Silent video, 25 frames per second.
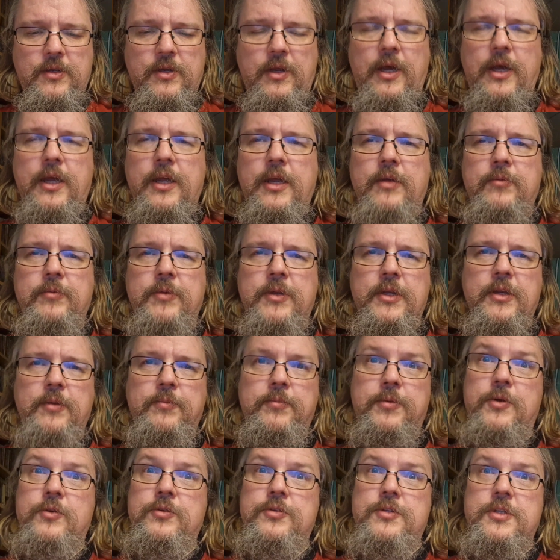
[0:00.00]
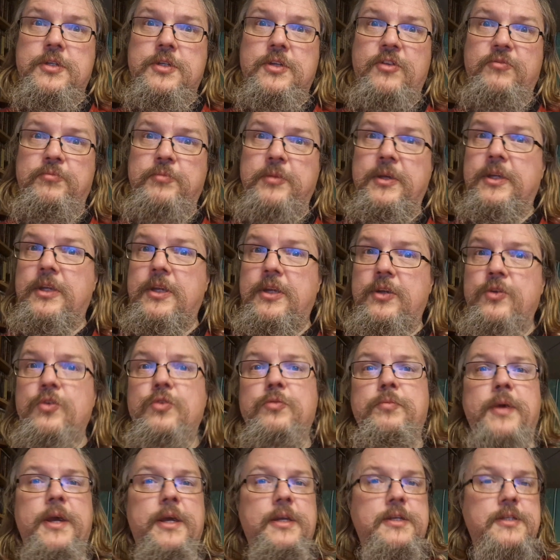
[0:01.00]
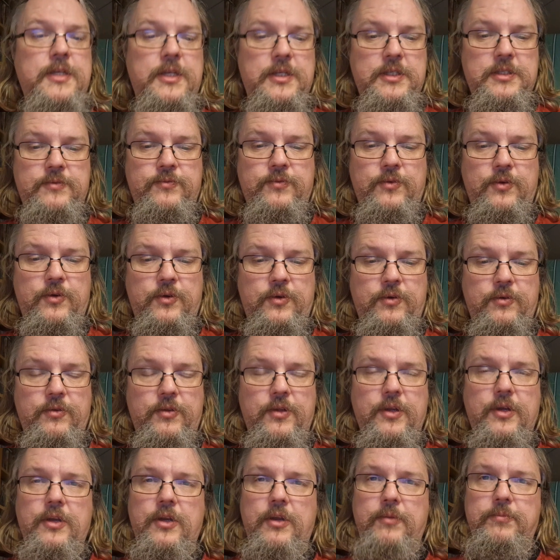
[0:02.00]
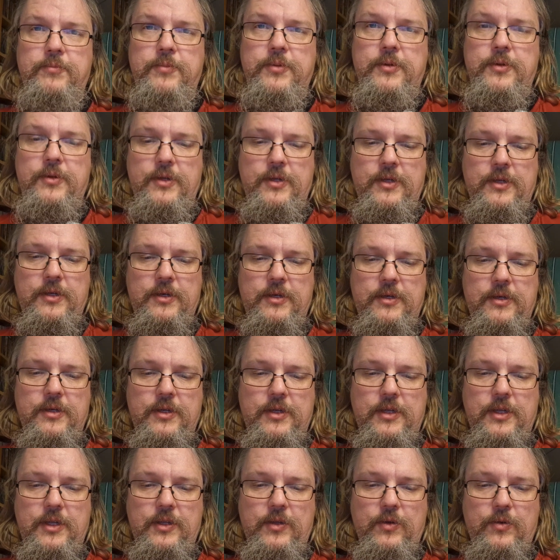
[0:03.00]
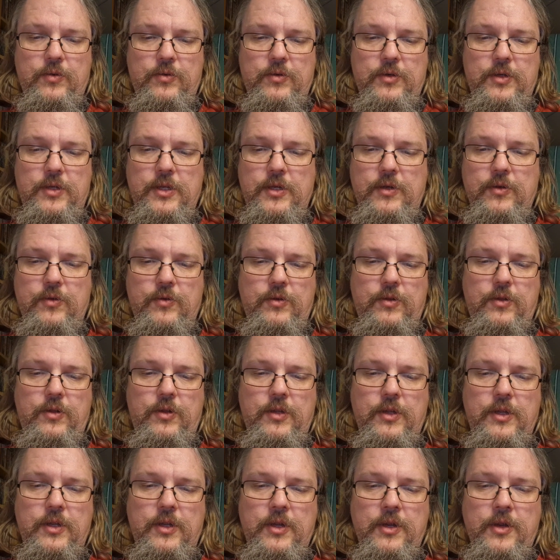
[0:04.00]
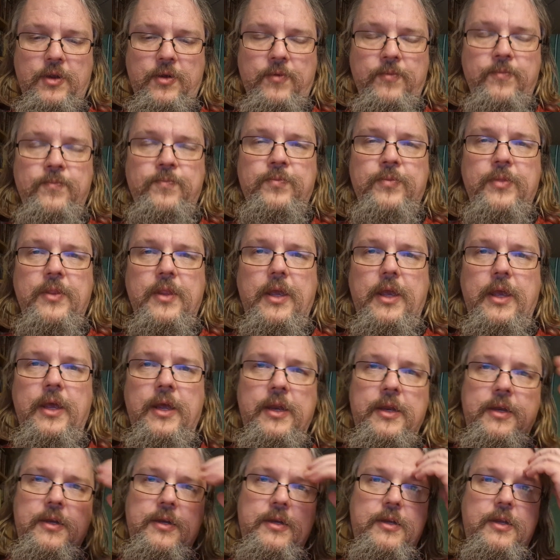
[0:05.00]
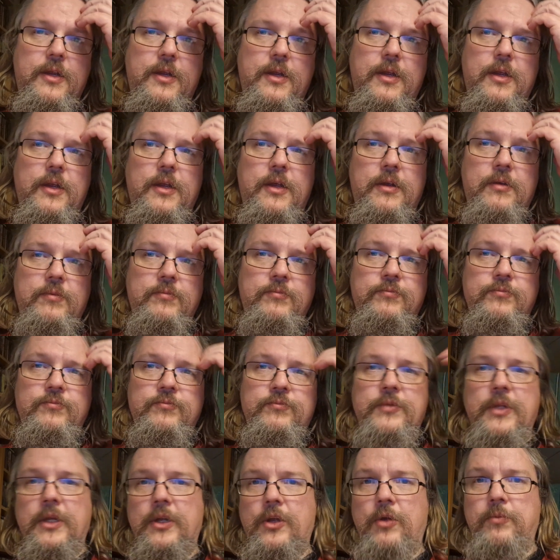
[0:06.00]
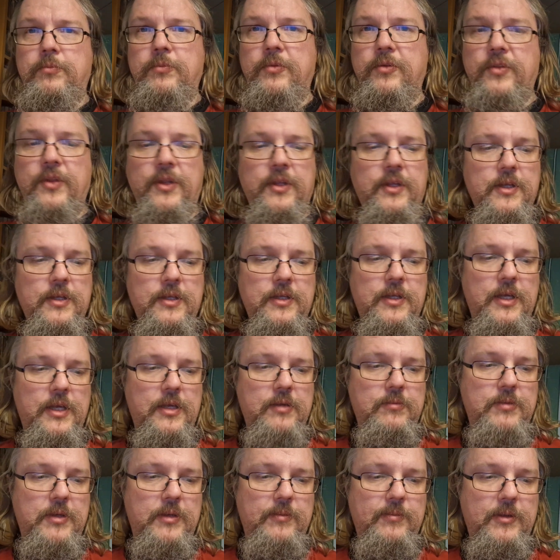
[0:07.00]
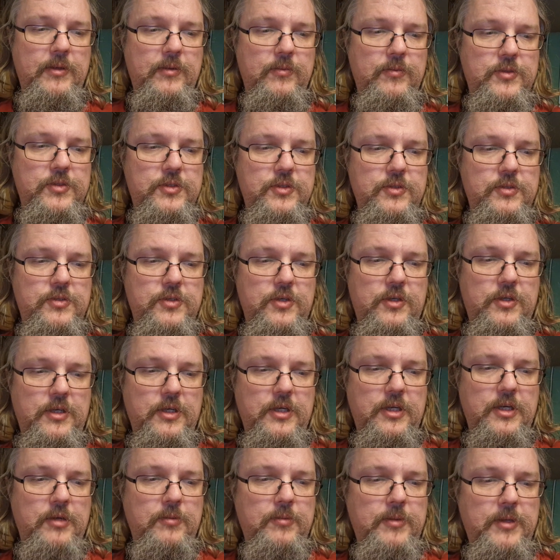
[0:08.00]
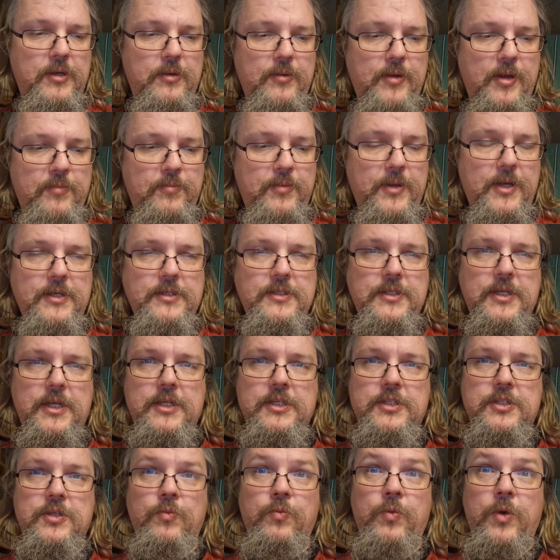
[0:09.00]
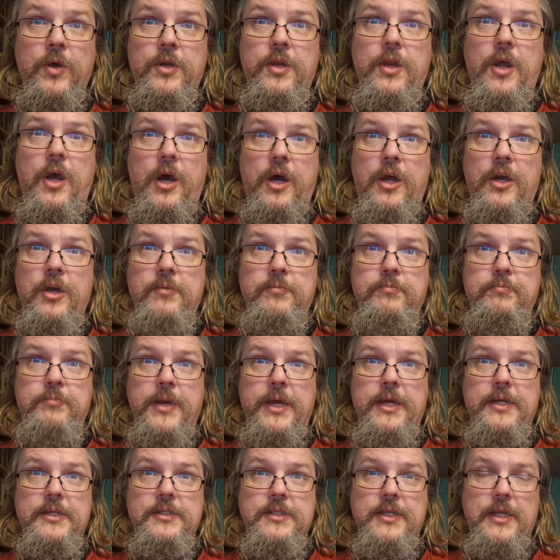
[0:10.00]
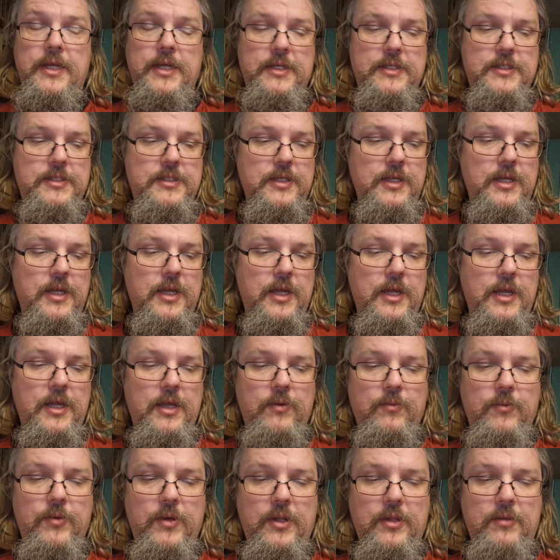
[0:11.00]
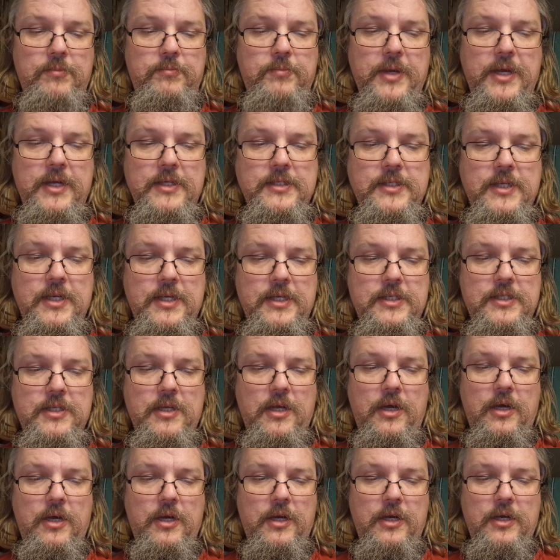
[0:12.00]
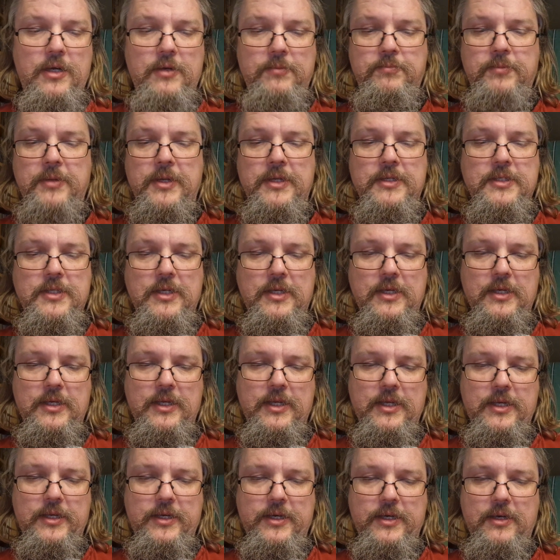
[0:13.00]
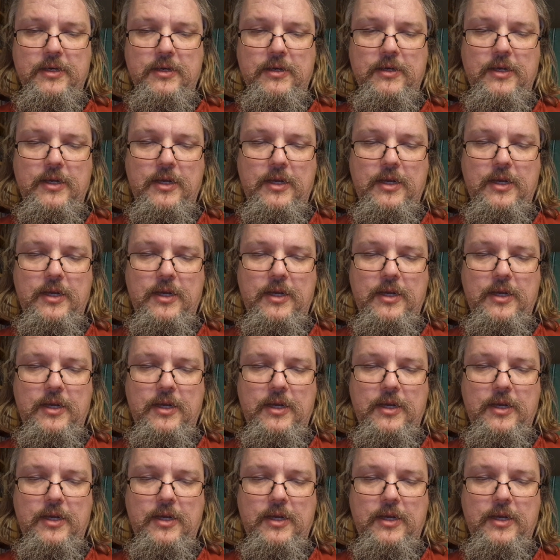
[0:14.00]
am in the process of making new backtags for the club in Hillerød. And that got me thinking, hey, maybe we should talk a little bit about backtags. What are backtags? Well, backtags are basically a little